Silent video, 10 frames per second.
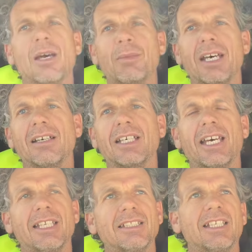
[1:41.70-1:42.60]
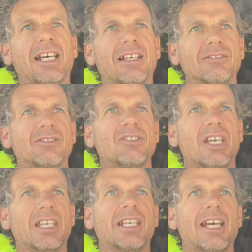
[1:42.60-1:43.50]
out and uh,
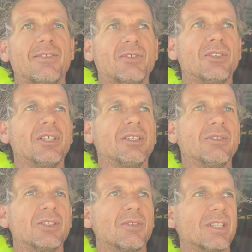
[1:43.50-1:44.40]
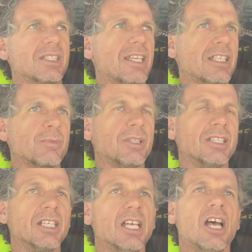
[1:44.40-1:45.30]
check it out for you and do an assessment.
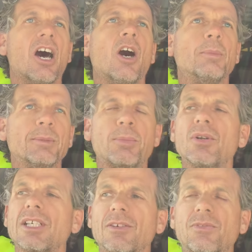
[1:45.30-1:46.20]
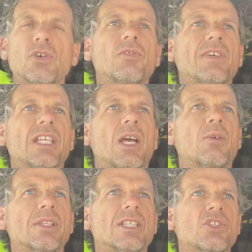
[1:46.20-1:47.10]
I'll be putting a full video
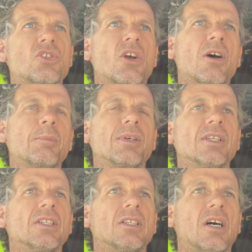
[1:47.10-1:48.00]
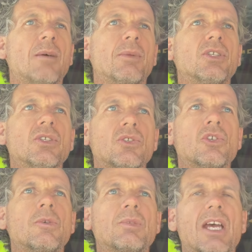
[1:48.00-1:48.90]
on this job on my
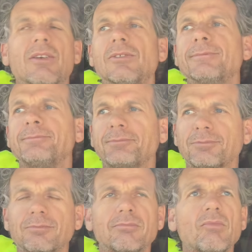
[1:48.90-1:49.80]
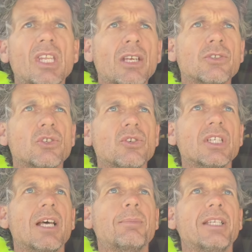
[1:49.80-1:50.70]
YouTube channel,
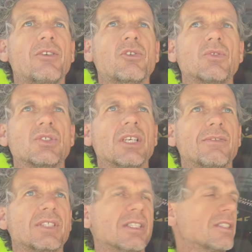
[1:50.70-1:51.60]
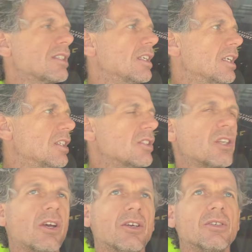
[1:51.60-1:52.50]
Joondalup Electrical Services.
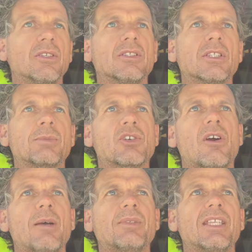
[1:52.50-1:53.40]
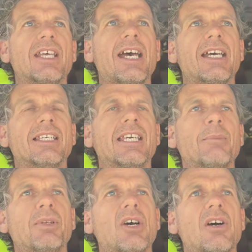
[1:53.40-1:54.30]
So subscribe to that,
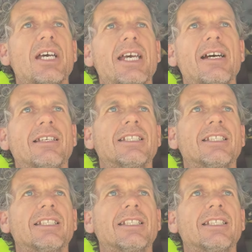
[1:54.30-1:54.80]
keep an eye out,